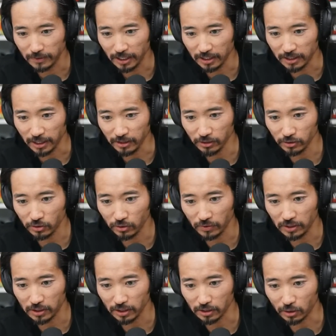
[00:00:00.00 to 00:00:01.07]
yeah, Daniel
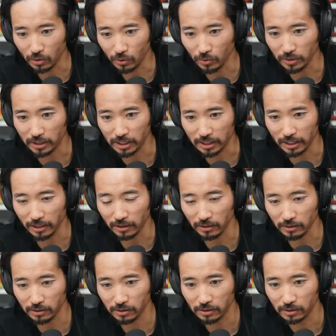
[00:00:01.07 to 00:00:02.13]
Suvi says cool
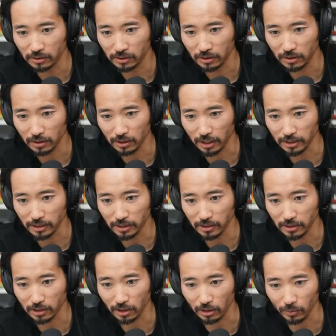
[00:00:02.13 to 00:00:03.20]
details. Eliza
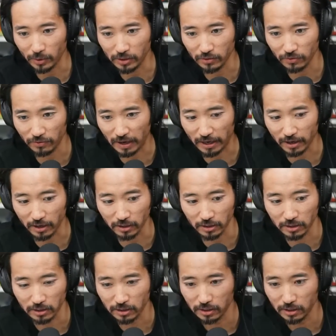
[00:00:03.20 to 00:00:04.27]
says the colorway's
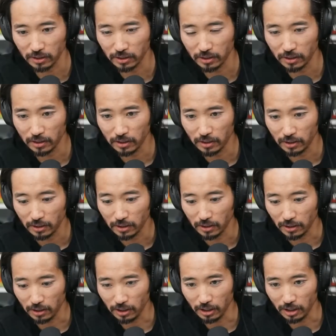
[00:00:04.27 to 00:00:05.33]
fire.
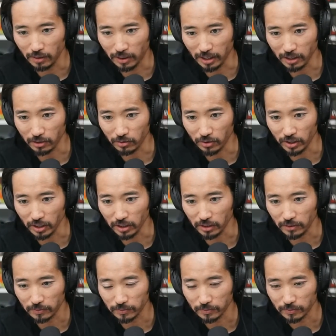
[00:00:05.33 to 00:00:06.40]
Uh, I
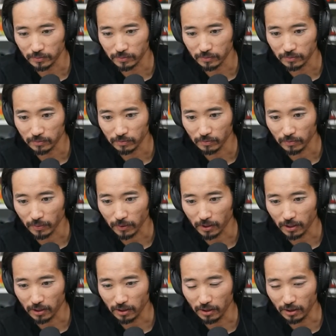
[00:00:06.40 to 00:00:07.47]
agree.
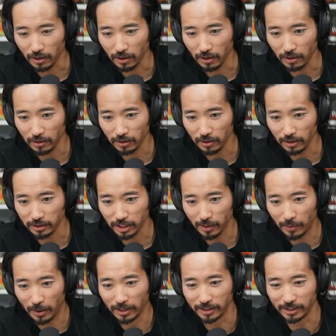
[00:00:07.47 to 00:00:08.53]
And uh,
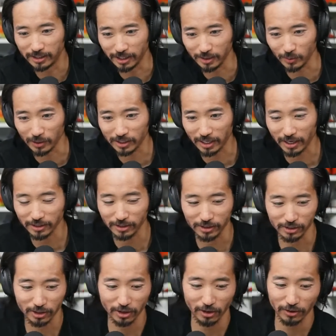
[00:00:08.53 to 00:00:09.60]
James says, "What size
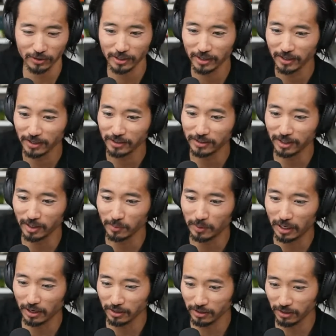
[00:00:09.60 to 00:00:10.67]
are you, Co? Send
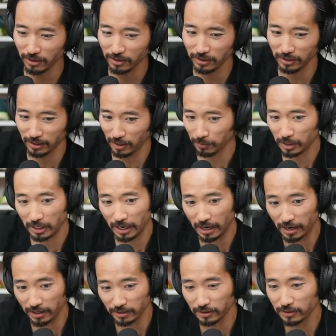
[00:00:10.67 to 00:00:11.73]
them down here. I'm a
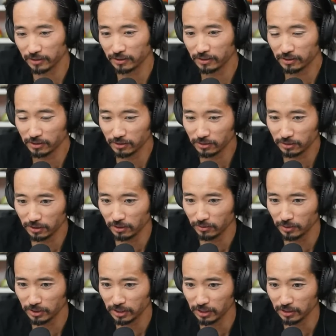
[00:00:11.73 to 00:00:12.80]
nine. So
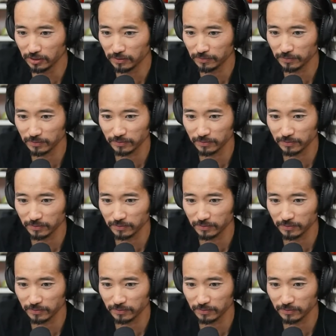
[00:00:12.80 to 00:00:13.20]
we'll see.